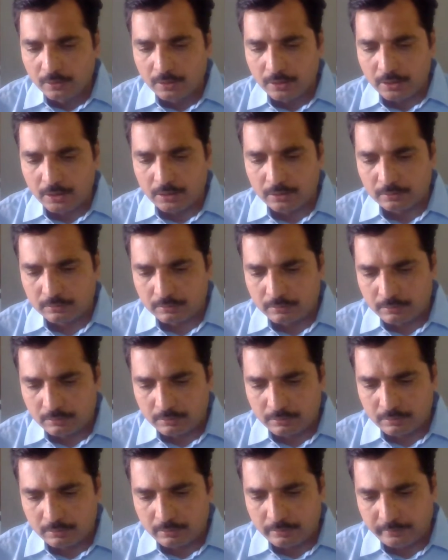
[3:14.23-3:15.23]
uh,
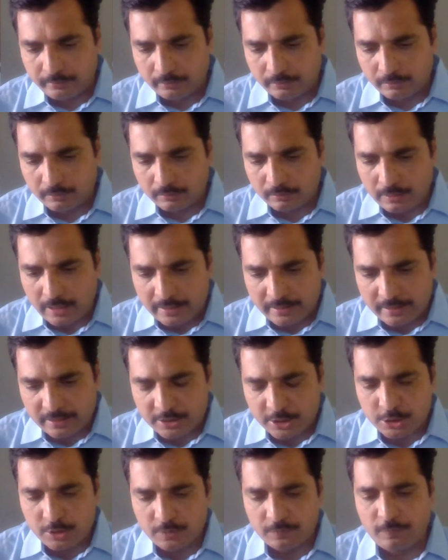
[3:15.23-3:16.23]
under
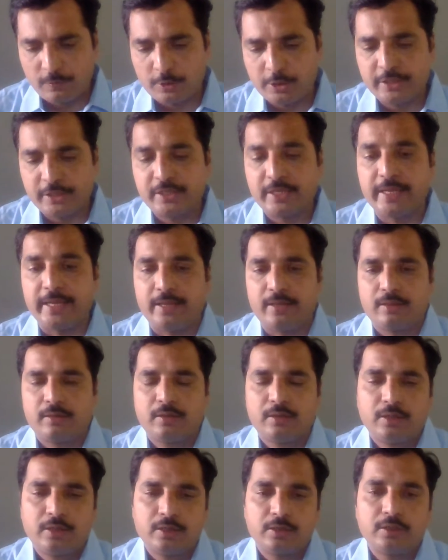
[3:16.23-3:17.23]
section 43,
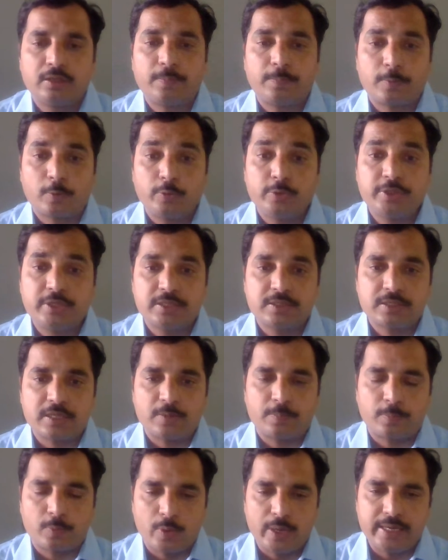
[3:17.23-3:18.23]
the provisions
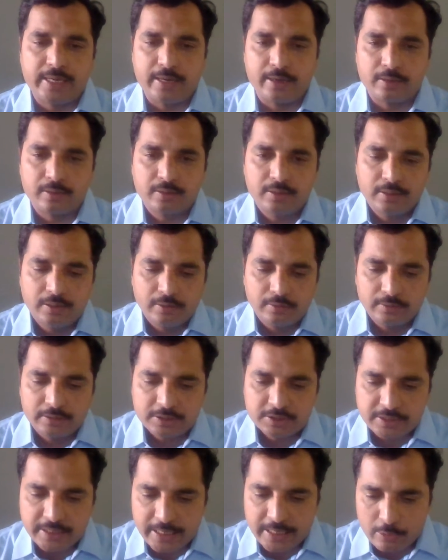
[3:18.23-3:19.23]
are provided.
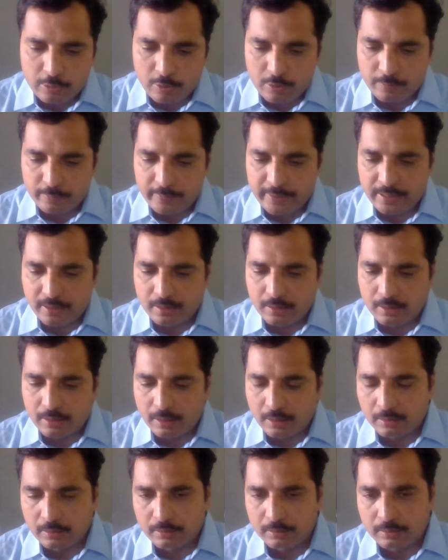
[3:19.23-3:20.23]
The state government,
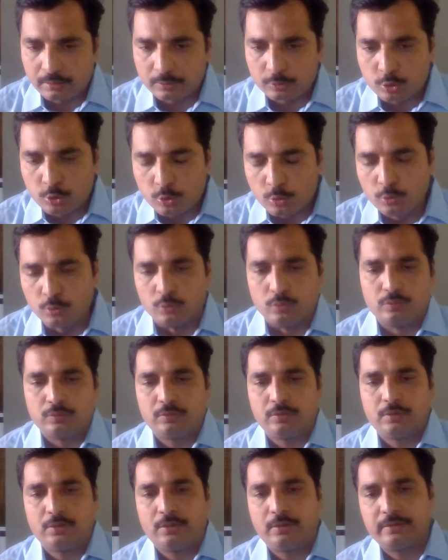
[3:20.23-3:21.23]
through
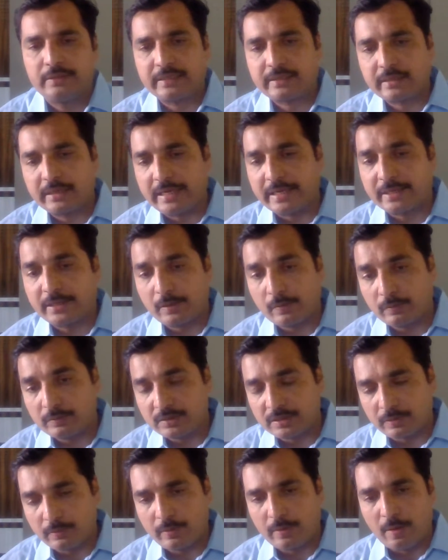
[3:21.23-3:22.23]
the collector or
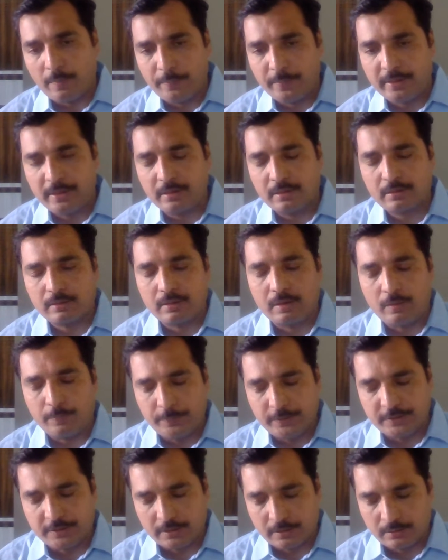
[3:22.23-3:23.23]
survey
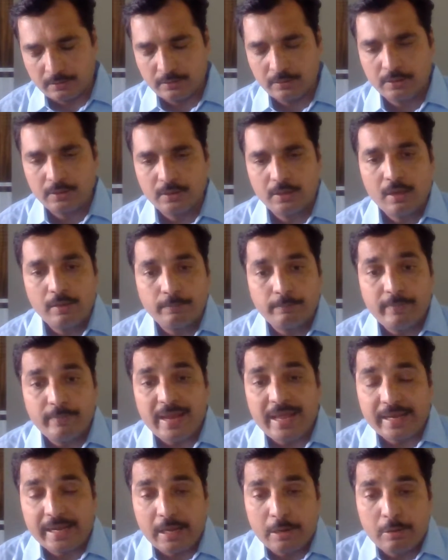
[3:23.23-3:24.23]
officer,
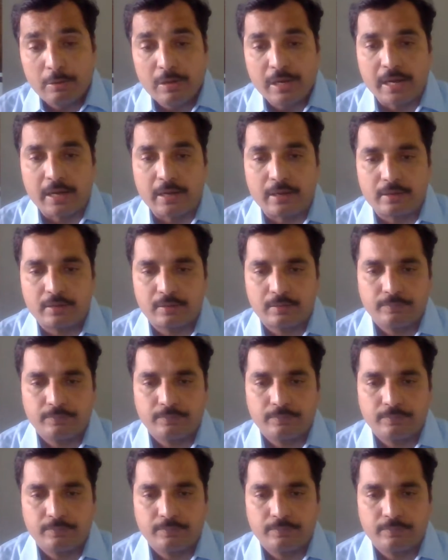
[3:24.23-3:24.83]
may regulate